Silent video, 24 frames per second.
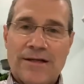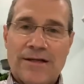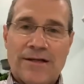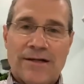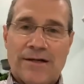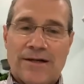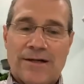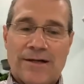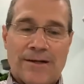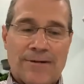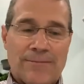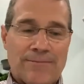
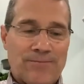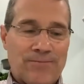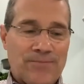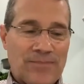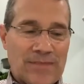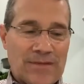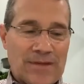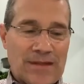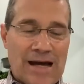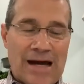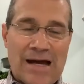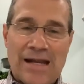
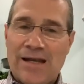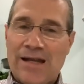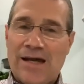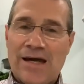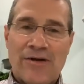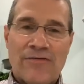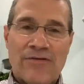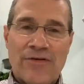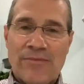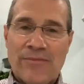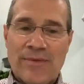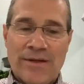I
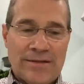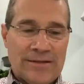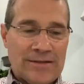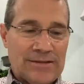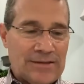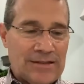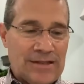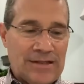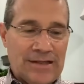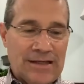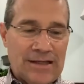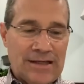love him and
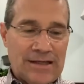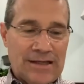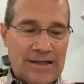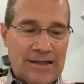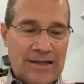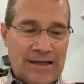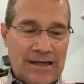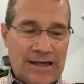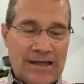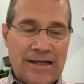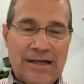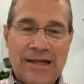
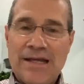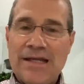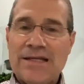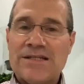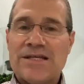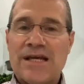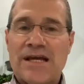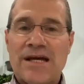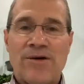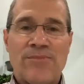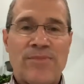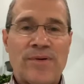he needs
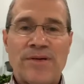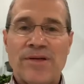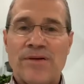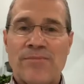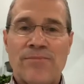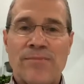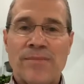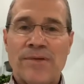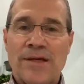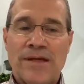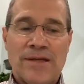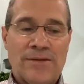help.
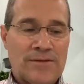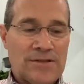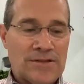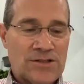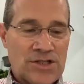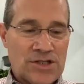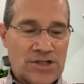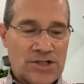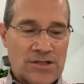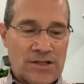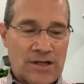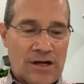And
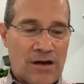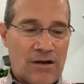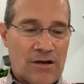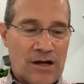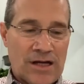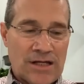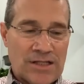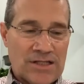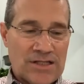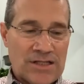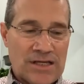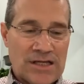just all
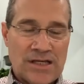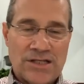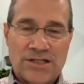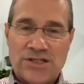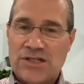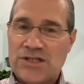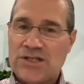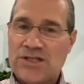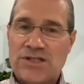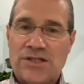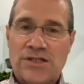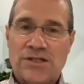I can say
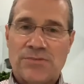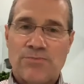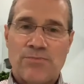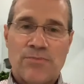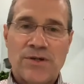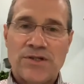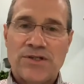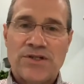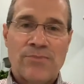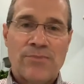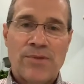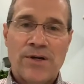is just
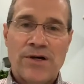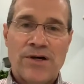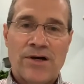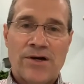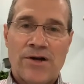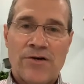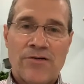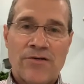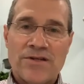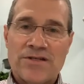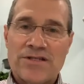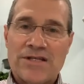put the blood
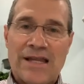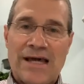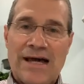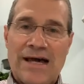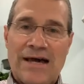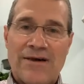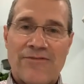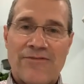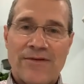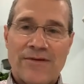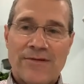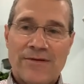on his
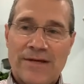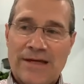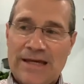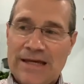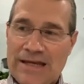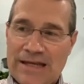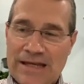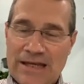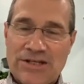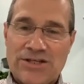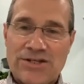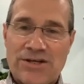life. He
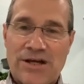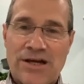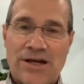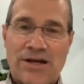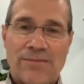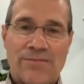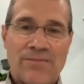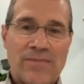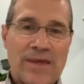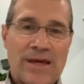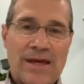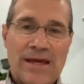needs your
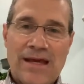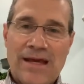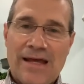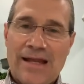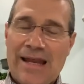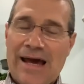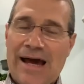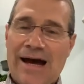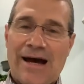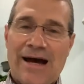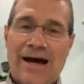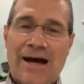help.
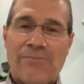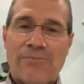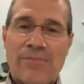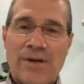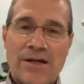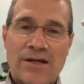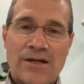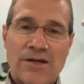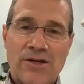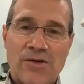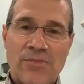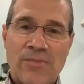Now I'm
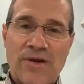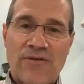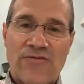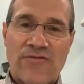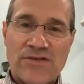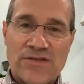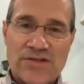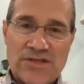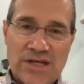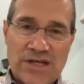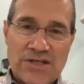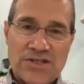being a little bit
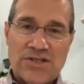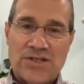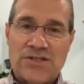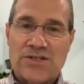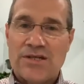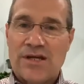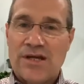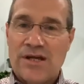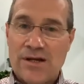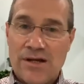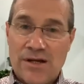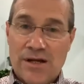facetious
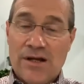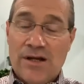there,